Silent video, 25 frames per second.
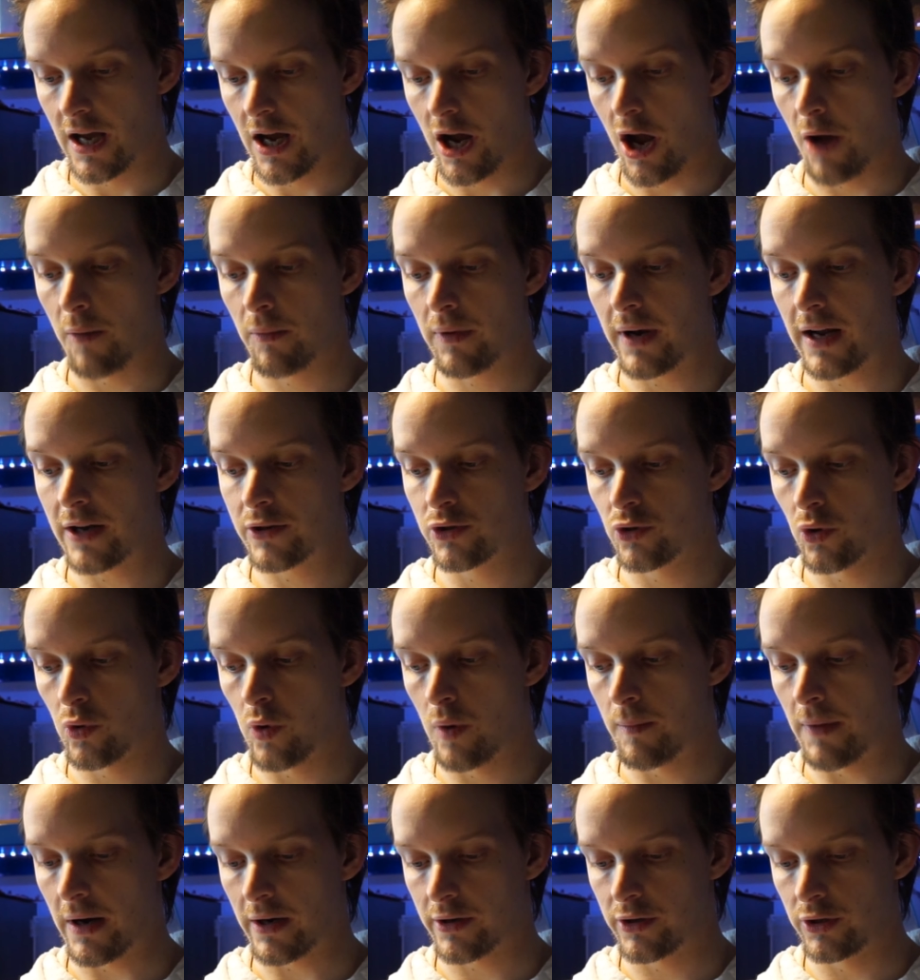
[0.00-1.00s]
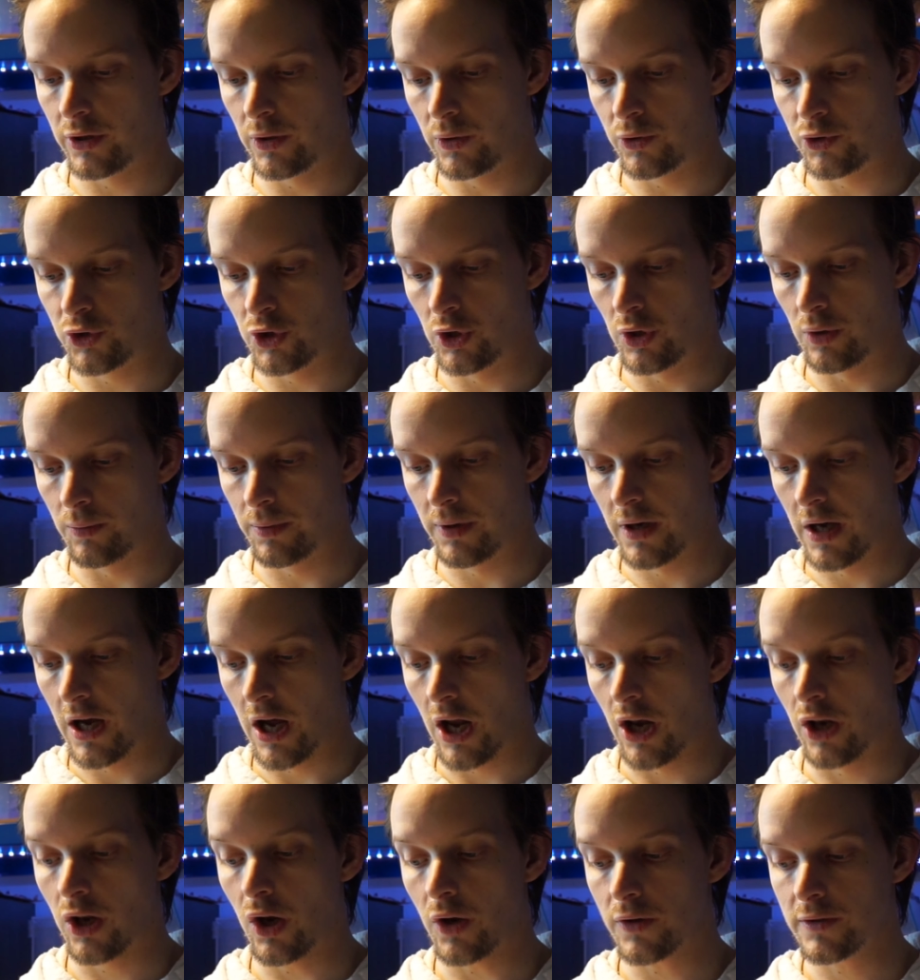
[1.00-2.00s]
I'm glad you're coming back to YouTube.
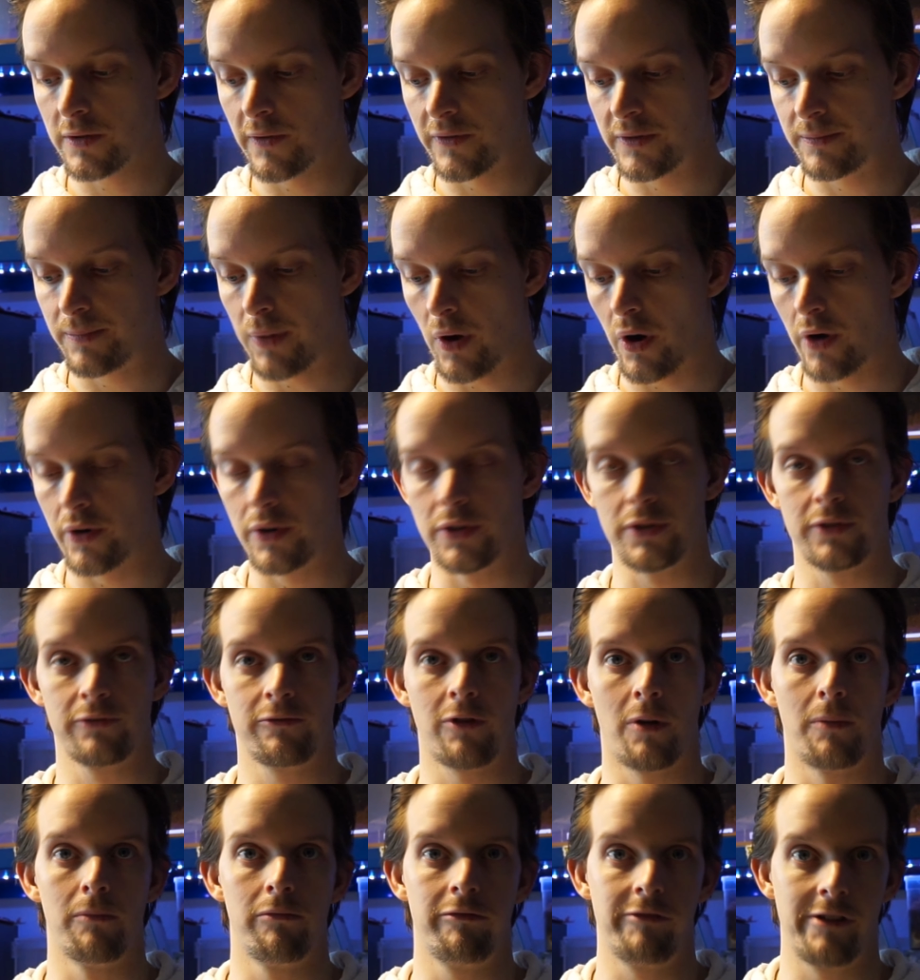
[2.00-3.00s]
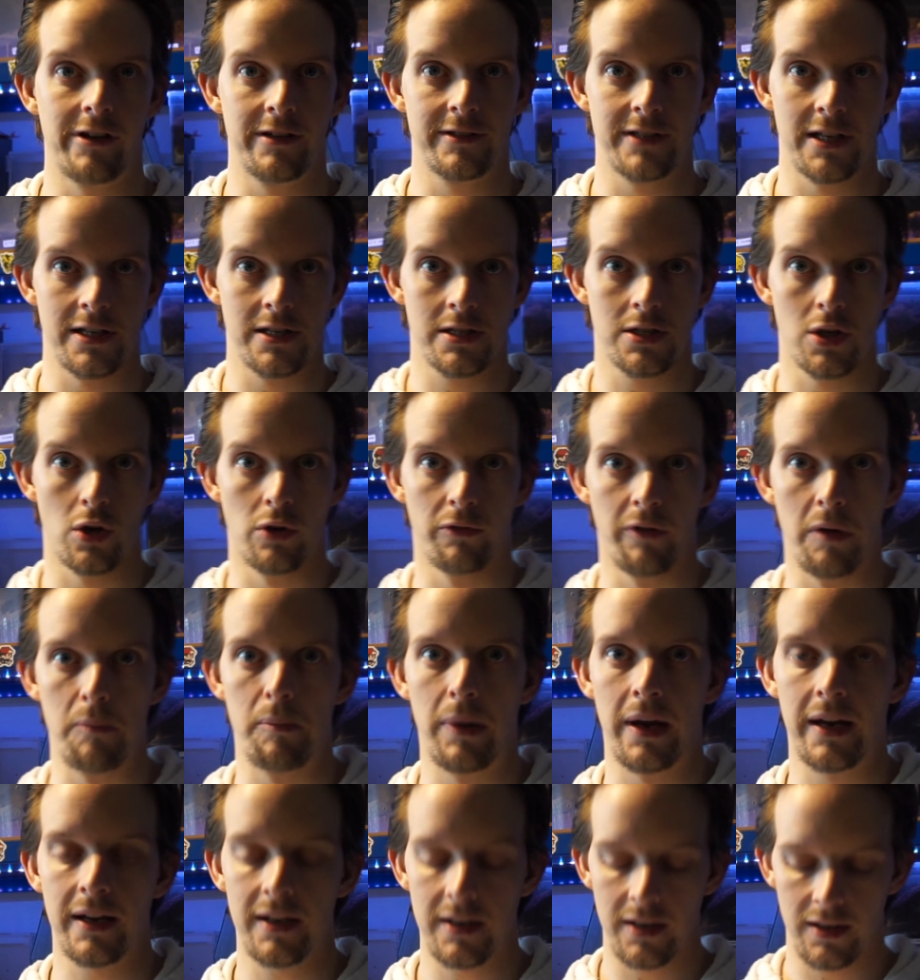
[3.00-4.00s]
Lots of spiders from Princess Sophie
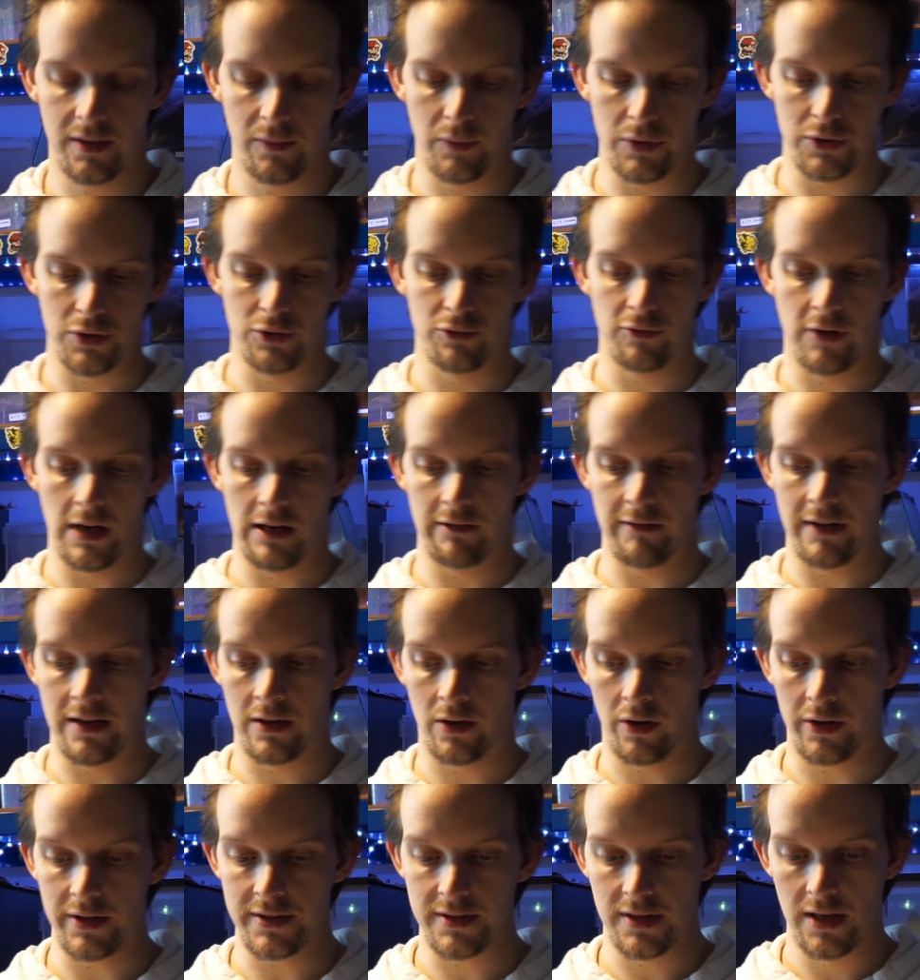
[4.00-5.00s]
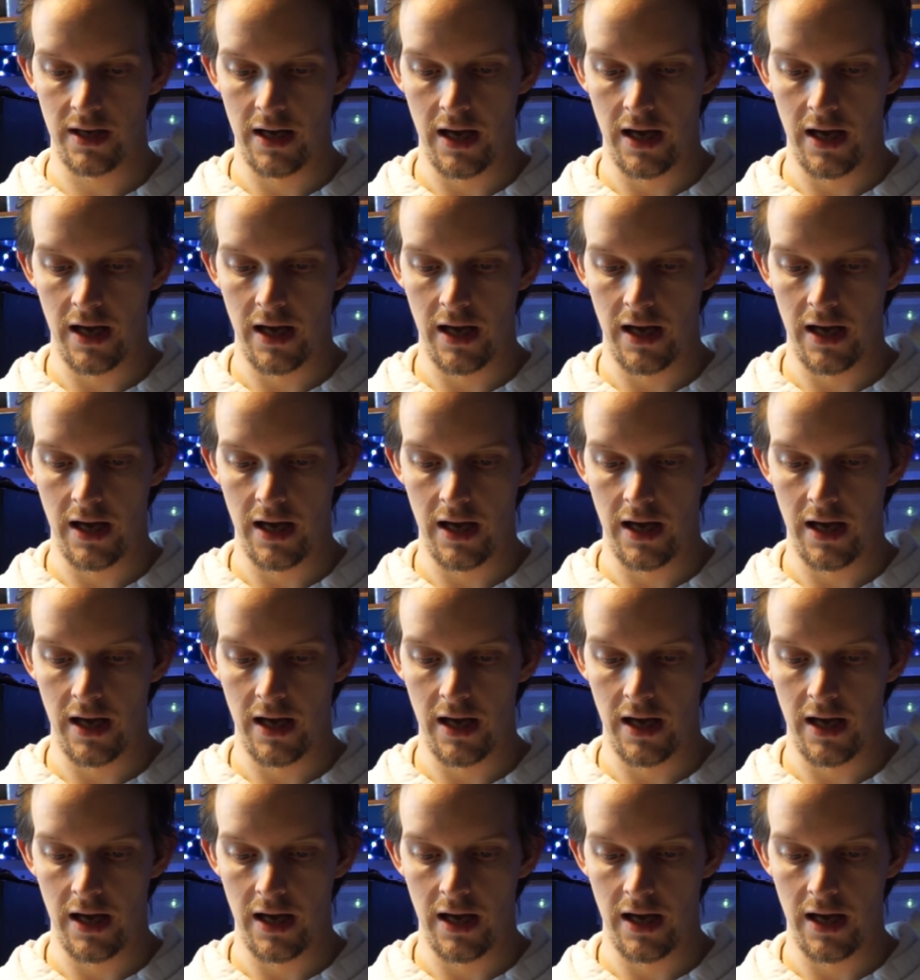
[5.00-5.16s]
Pink, which is really, really nice.